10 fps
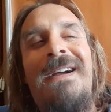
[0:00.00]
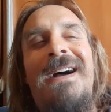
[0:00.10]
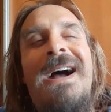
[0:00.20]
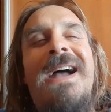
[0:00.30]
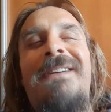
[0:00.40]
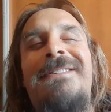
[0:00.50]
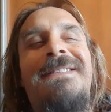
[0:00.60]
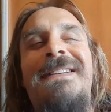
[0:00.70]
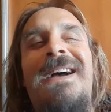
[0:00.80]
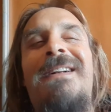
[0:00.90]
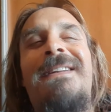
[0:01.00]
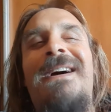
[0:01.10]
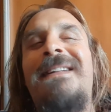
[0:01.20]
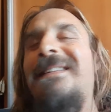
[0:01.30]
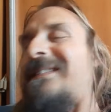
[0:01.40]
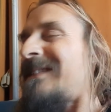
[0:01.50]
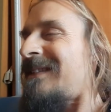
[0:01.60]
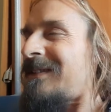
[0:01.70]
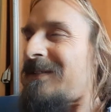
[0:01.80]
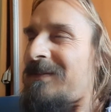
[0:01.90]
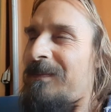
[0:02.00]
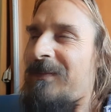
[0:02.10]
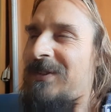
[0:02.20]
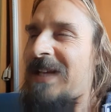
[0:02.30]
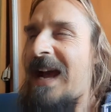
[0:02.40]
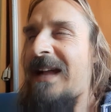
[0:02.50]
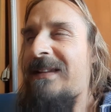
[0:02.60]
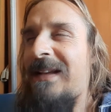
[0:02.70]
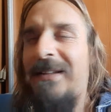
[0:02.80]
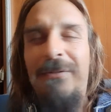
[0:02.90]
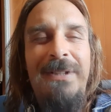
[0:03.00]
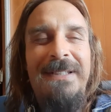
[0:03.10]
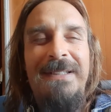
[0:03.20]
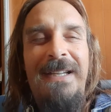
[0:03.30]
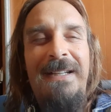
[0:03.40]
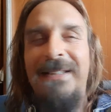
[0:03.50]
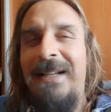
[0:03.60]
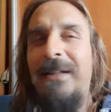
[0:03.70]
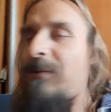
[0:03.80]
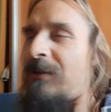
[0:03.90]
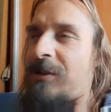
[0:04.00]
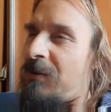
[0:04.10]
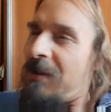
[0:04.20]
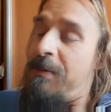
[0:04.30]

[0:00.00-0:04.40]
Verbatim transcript: Ah, you see, I'll not chat and do these things. I told you in the